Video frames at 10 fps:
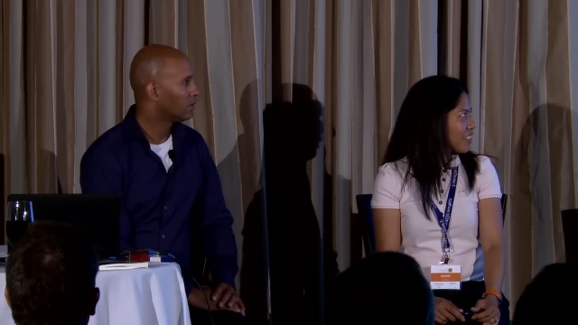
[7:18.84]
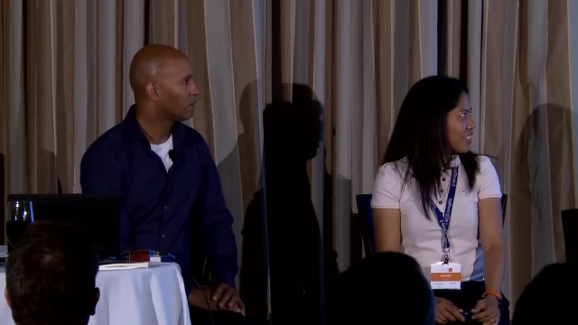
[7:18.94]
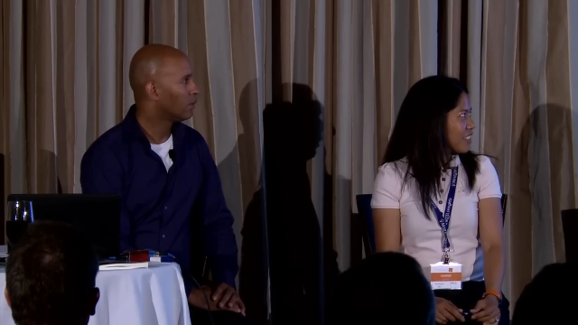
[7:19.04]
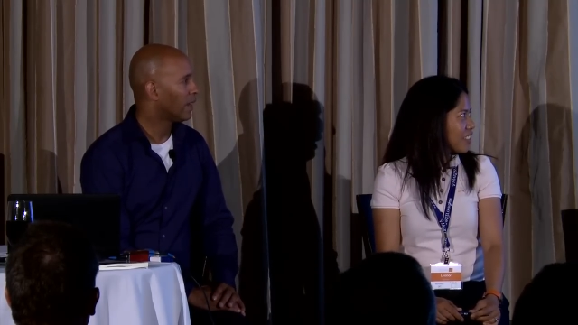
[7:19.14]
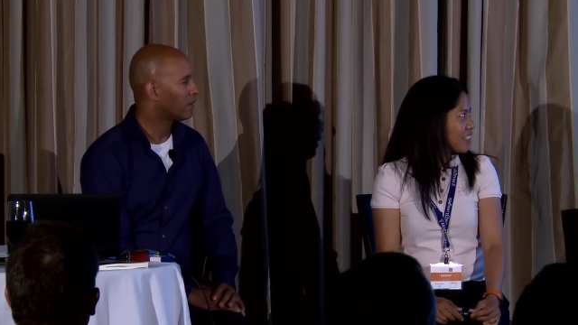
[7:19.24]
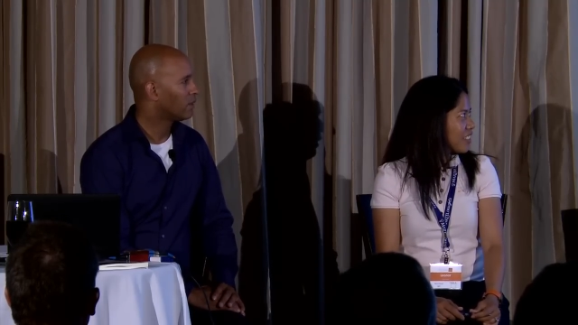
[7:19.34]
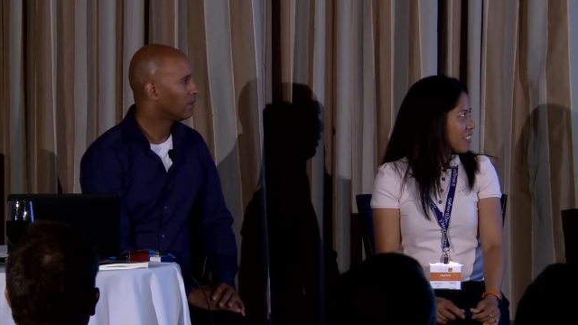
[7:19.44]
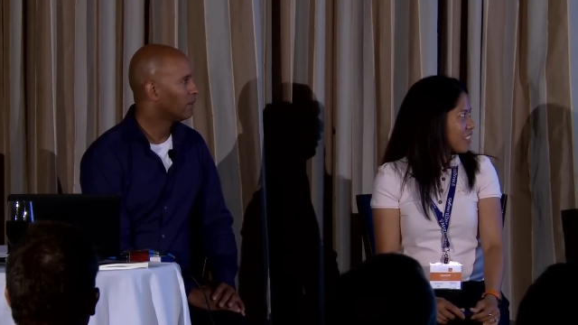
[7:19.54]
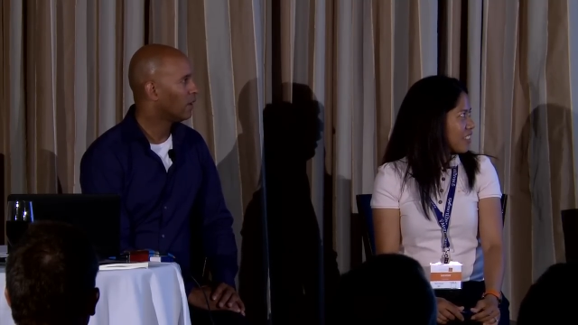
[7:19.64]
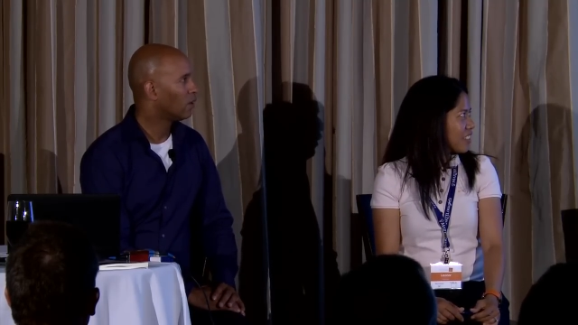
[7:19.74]
Speaker 1: Correct.
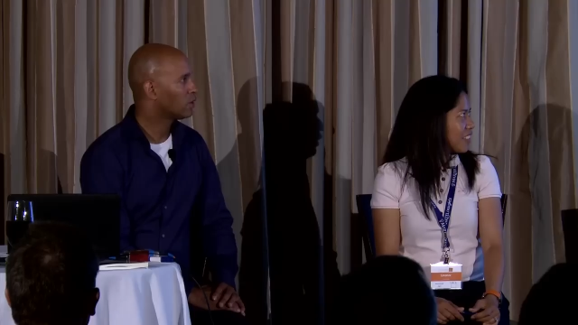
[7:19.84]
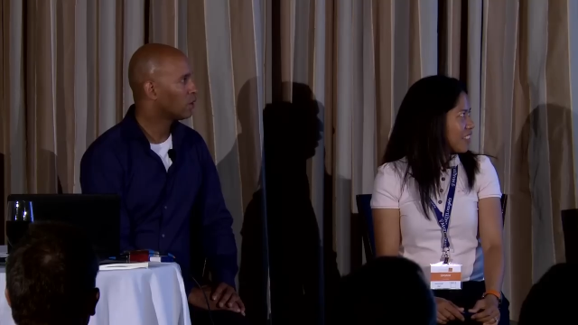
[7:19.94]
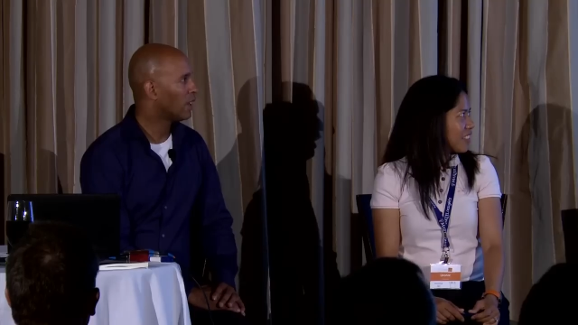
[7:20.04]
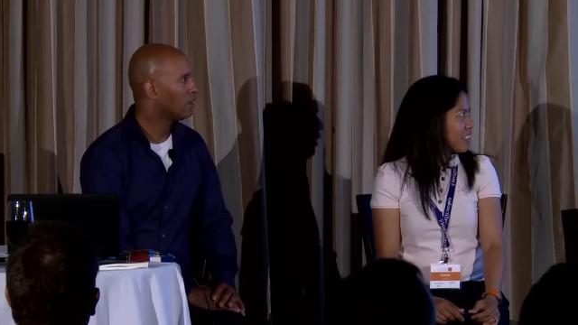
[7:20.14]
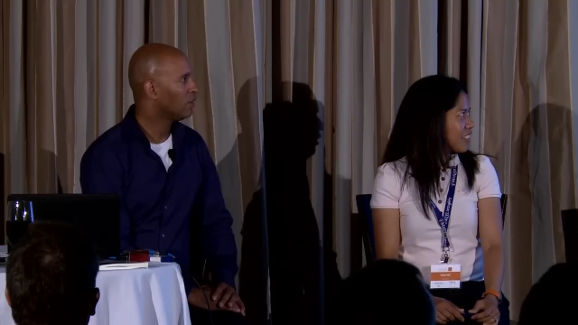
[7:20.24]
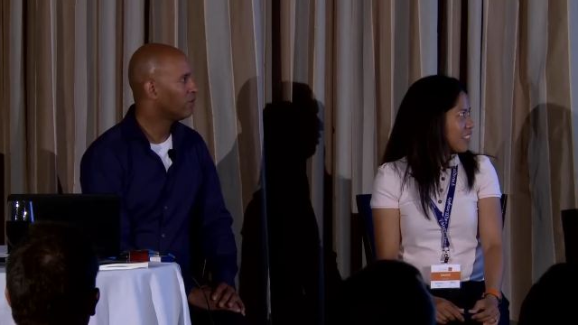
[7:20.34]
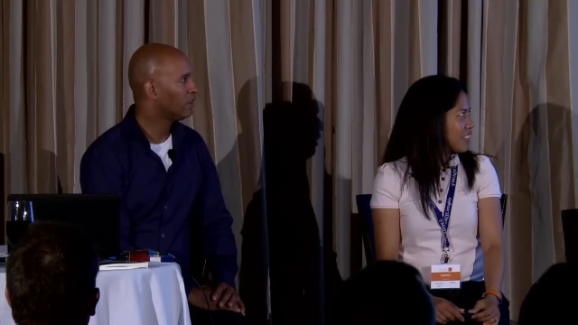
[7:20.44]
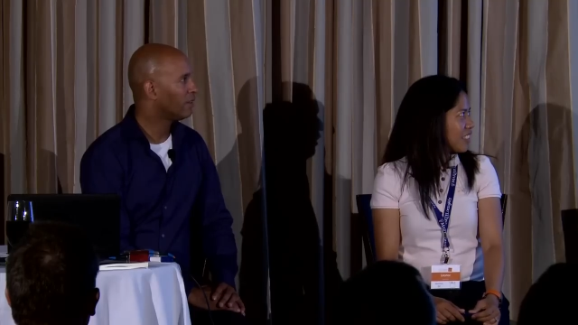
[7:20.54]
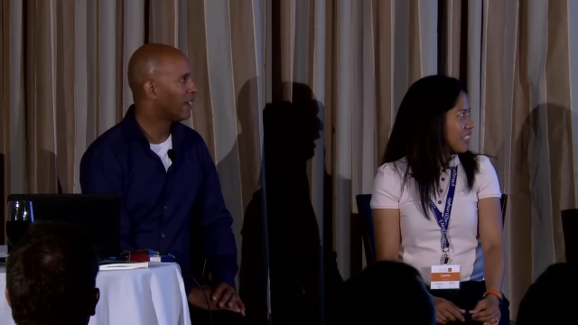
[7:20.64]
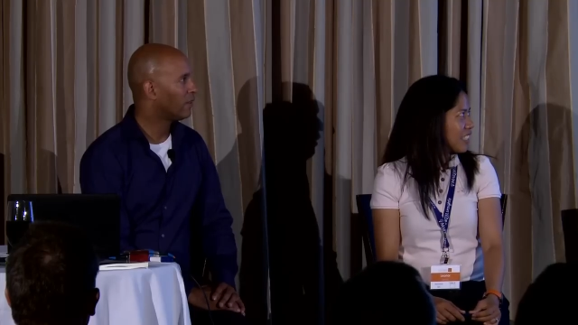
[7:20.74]
Oh, so how do you
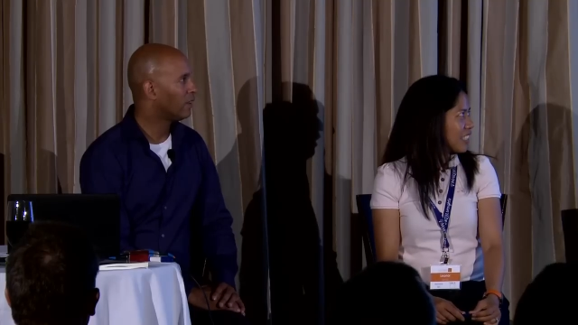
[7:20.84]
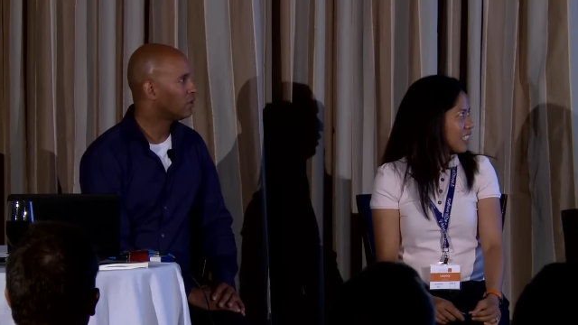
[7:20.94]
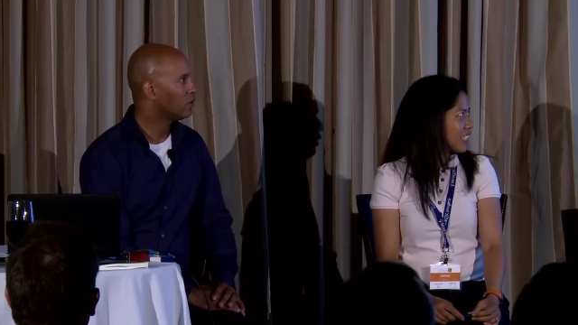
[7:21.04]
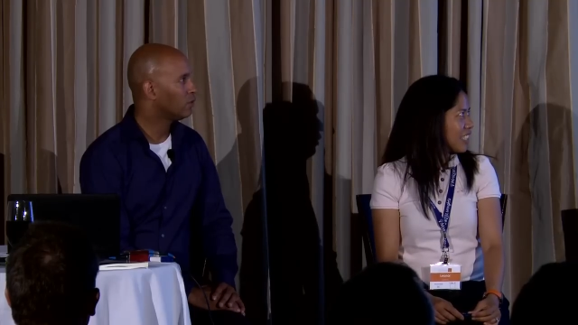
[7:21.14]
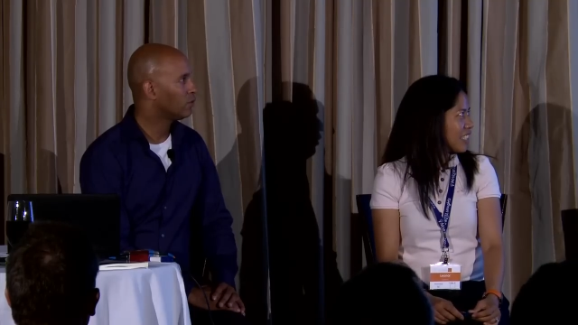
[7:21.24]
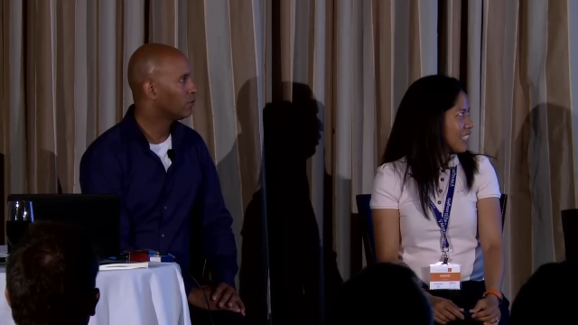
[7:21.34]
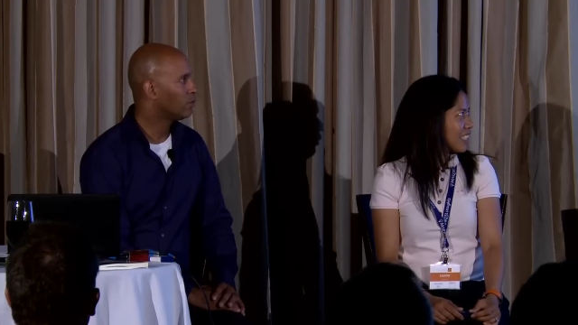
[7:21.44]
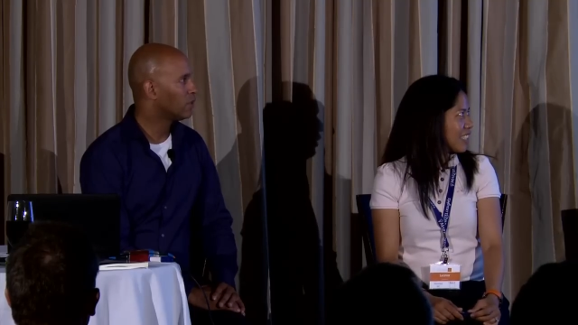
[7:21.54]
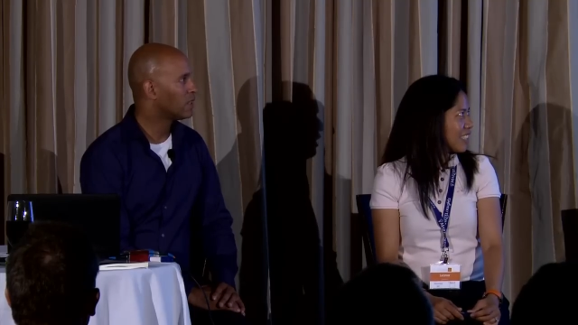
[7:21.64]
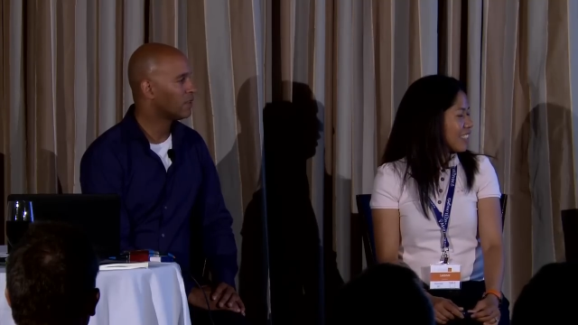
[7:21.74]
feel now that you've
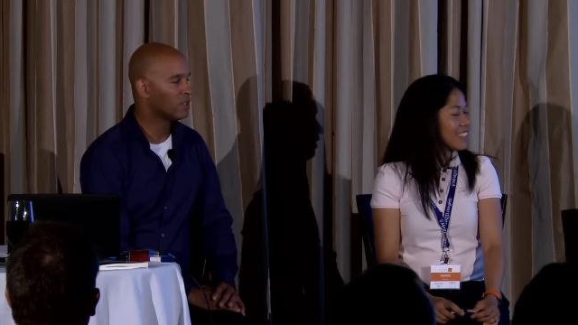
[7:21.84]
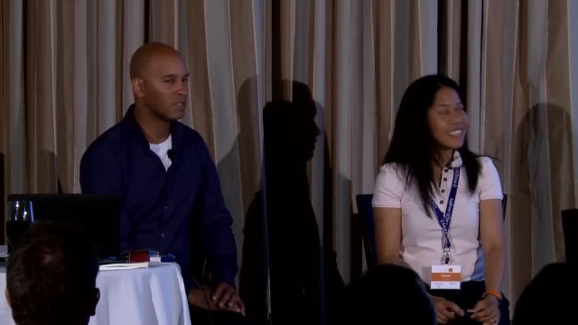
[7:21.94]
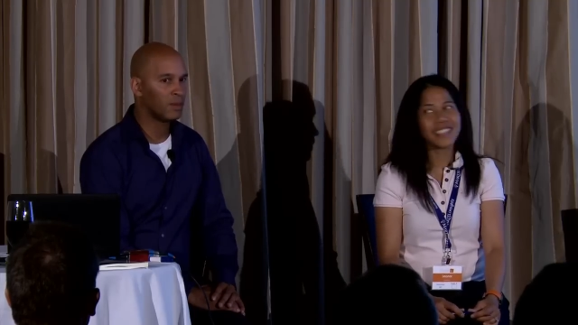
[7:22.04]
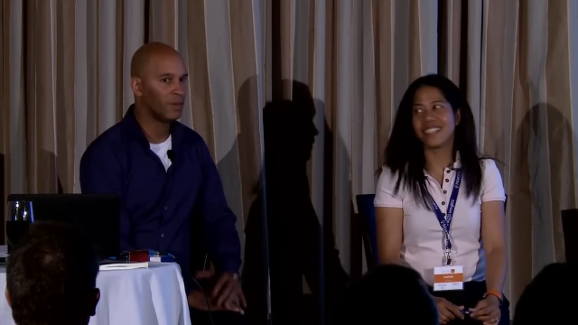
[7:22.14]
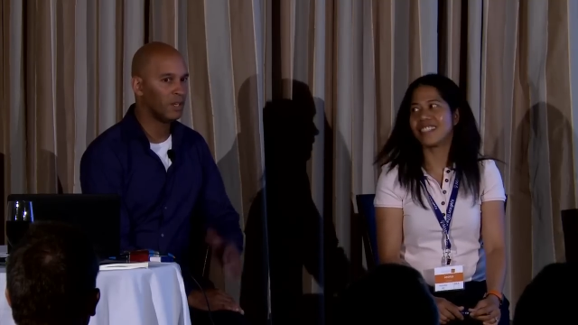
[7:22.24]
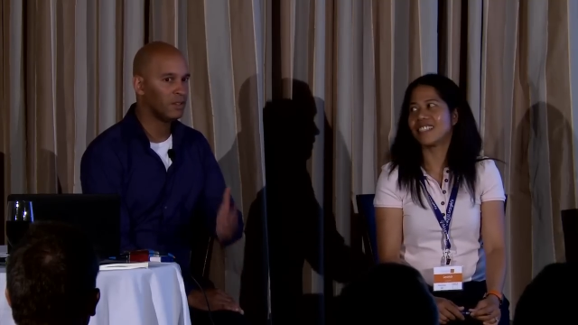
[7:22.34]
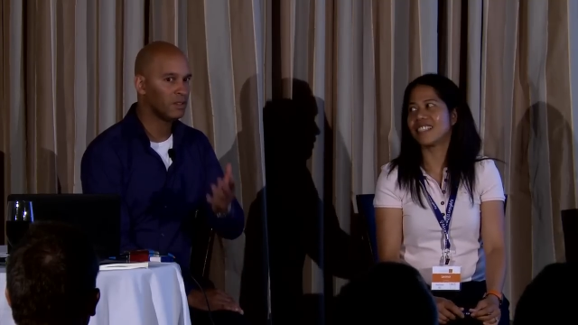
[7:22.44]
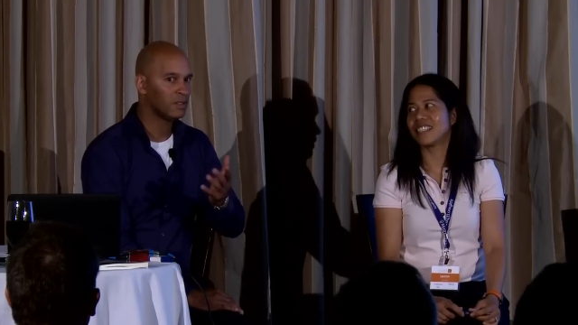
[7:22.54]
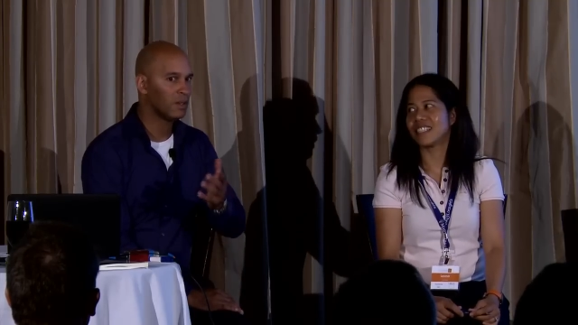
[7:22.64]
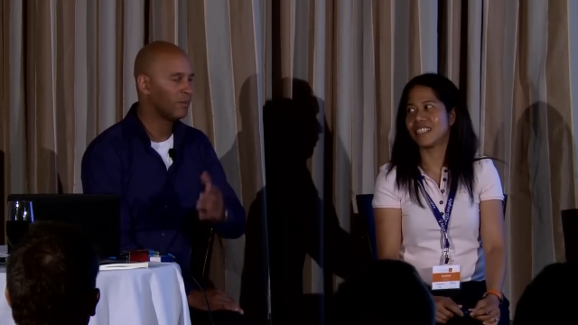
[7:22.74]
presented somebody
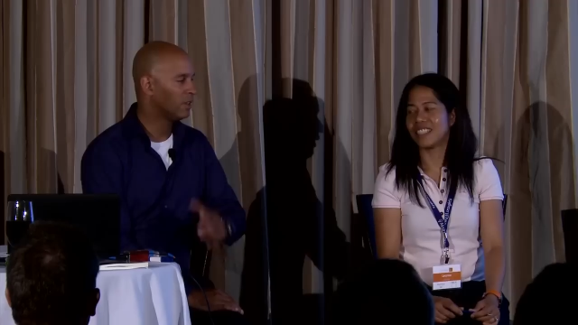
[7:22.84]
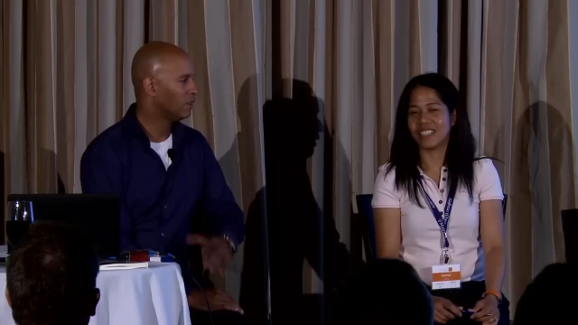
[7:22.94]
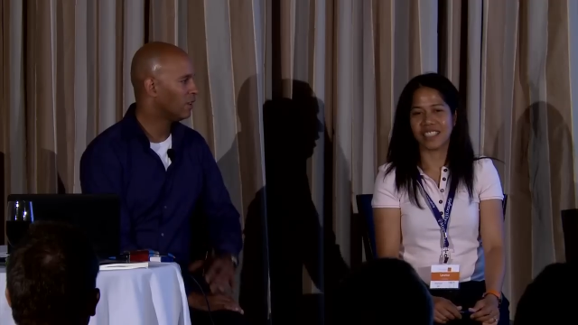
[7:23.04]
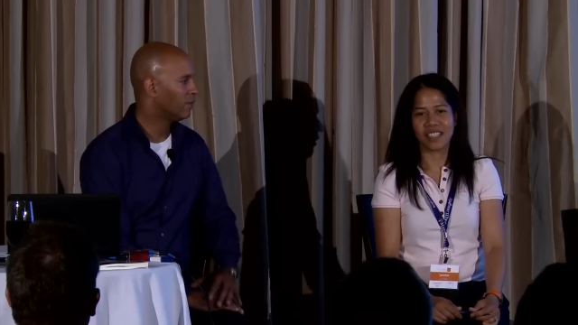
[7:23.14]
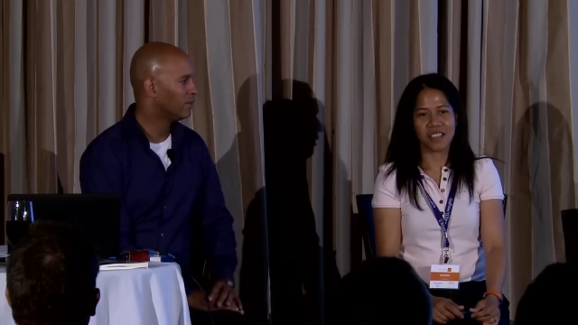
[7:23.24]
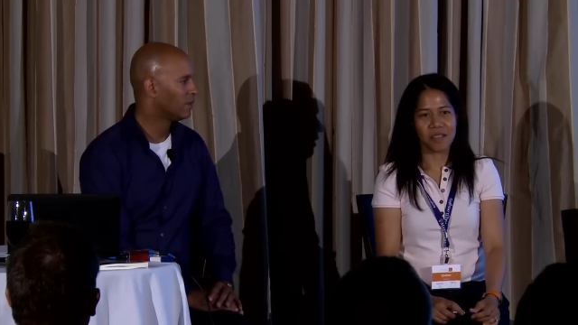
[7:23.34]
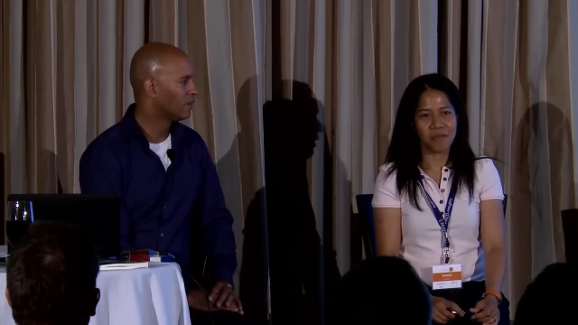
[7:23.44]
something to them?